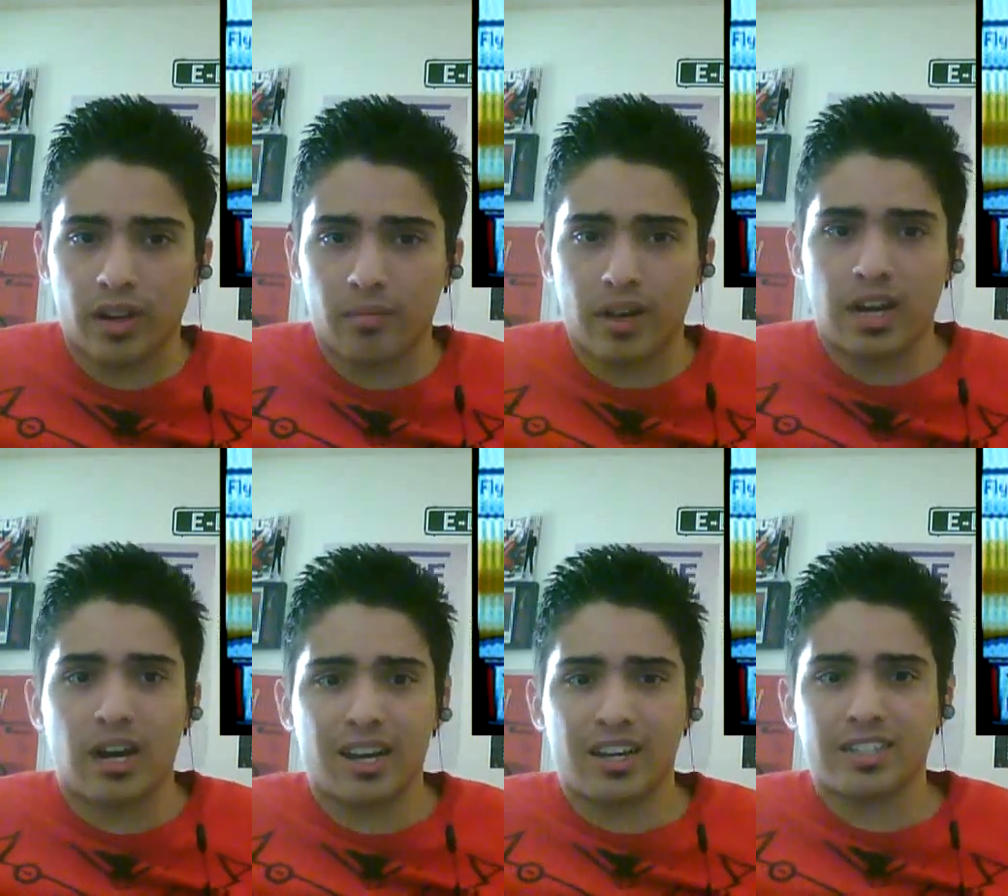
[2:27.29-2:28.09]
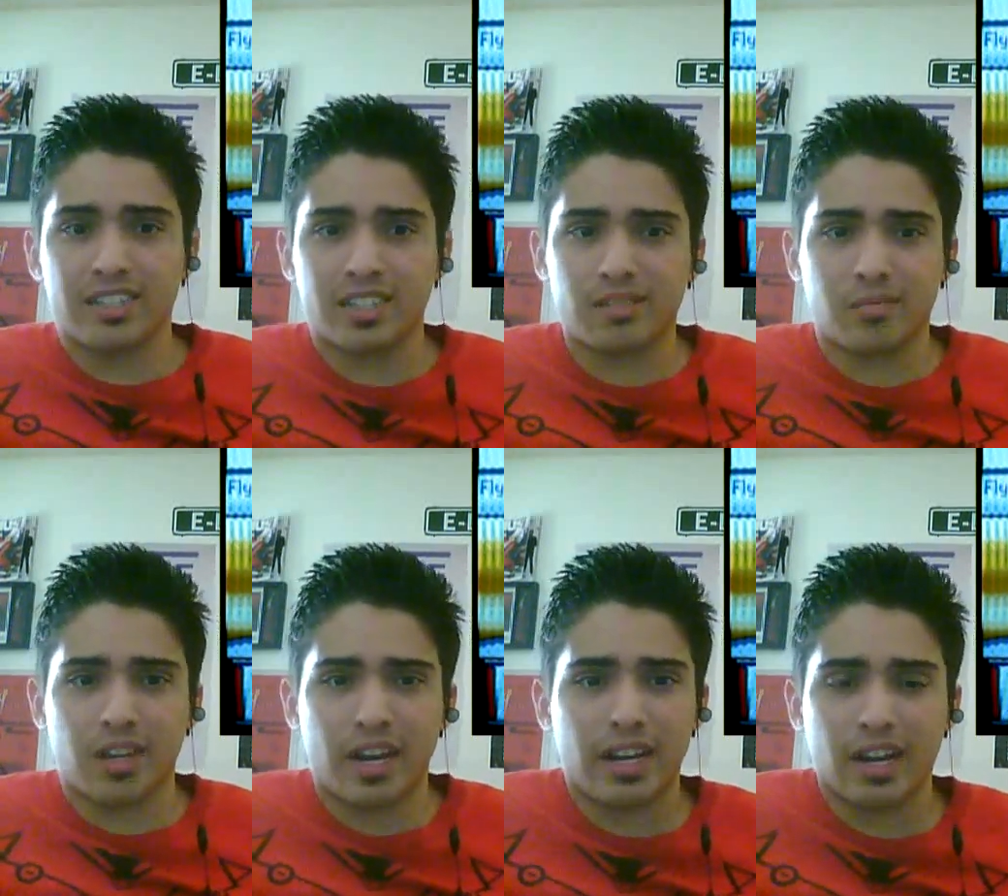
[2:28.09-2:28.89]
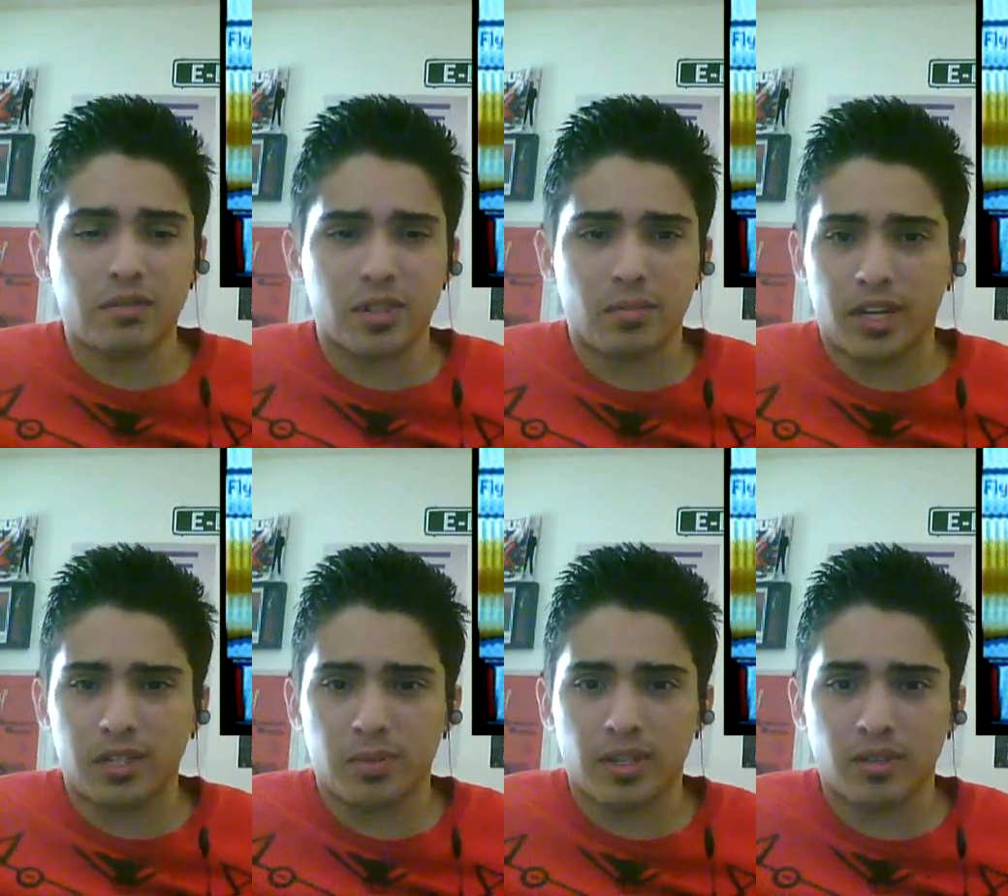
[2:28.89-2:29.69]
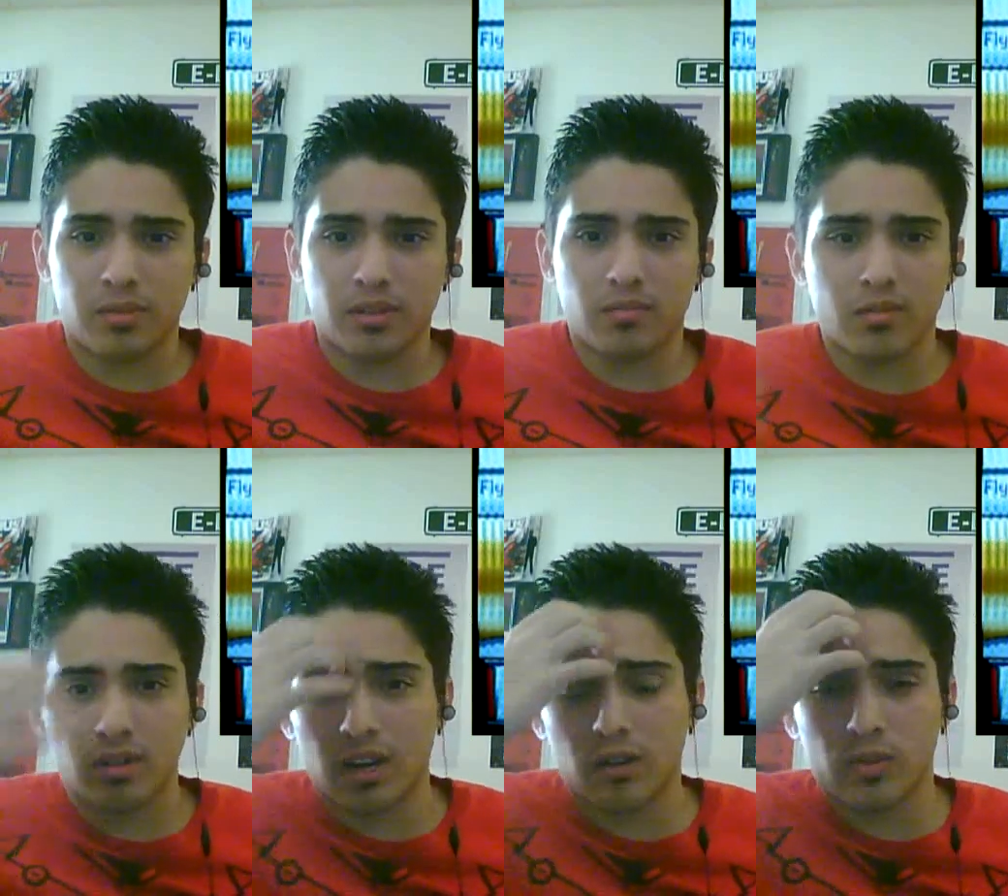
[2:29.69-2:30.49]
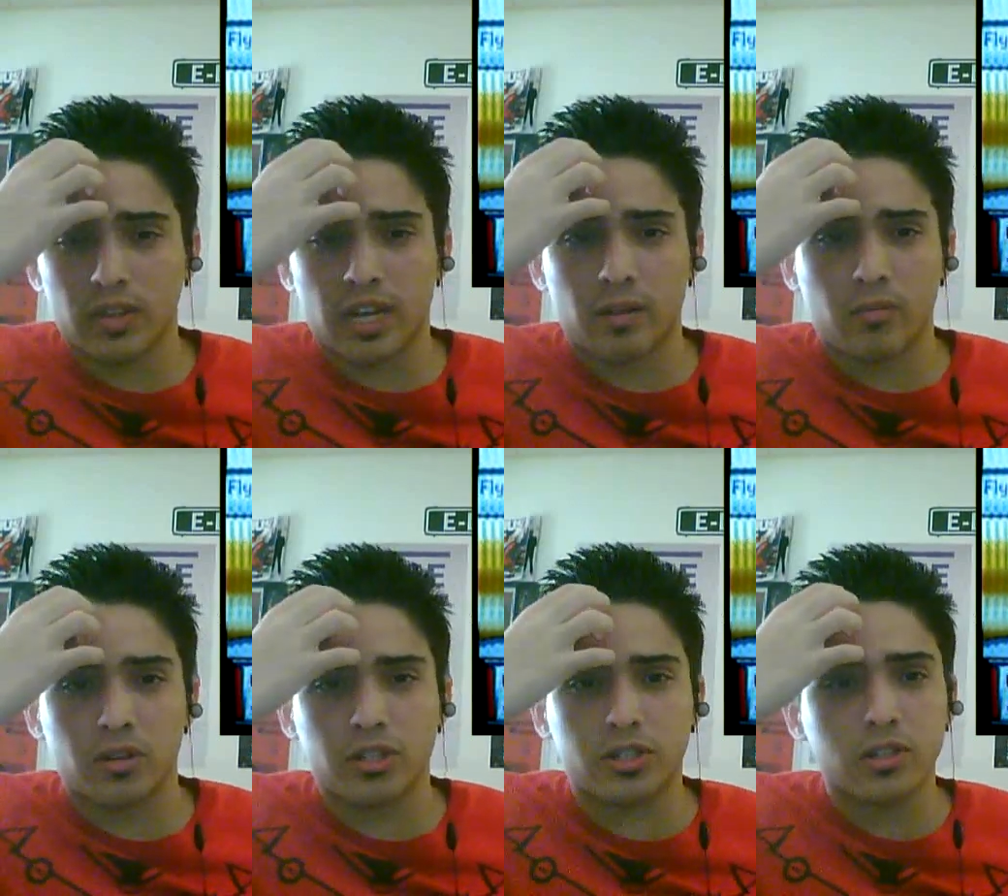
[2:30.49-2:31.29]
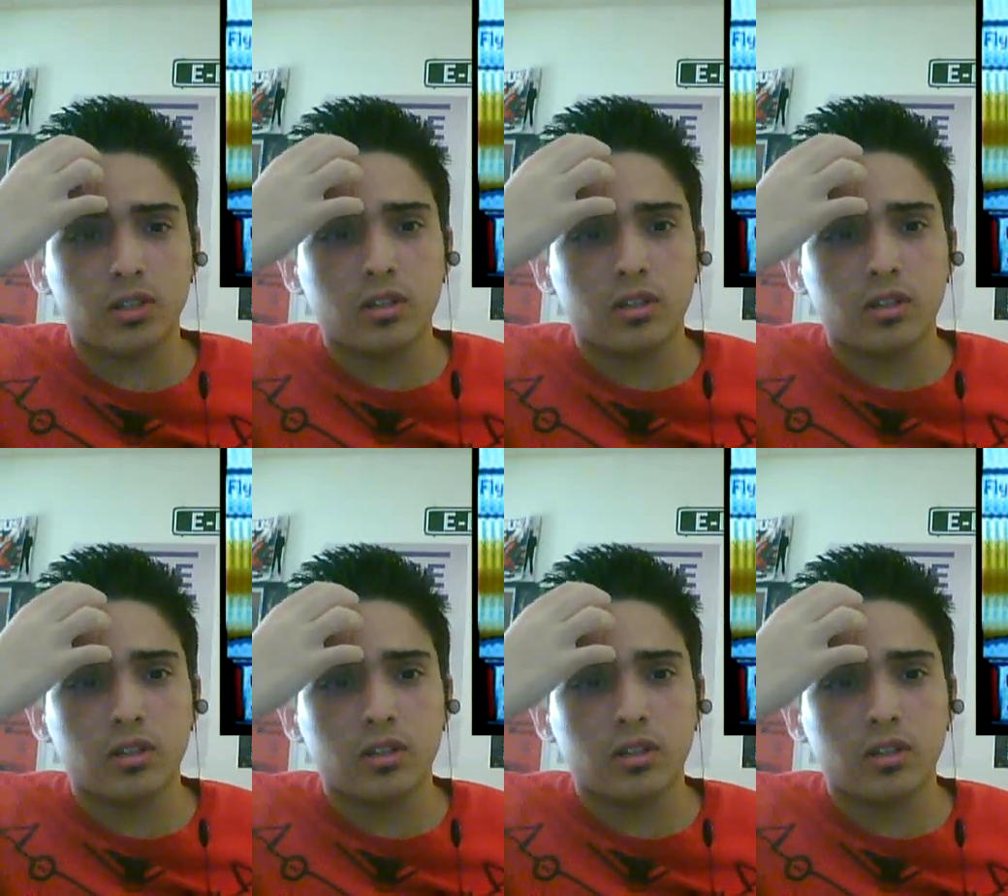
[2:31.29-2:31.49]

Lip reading: I'm not. I just kind of have some HP, but not really that much.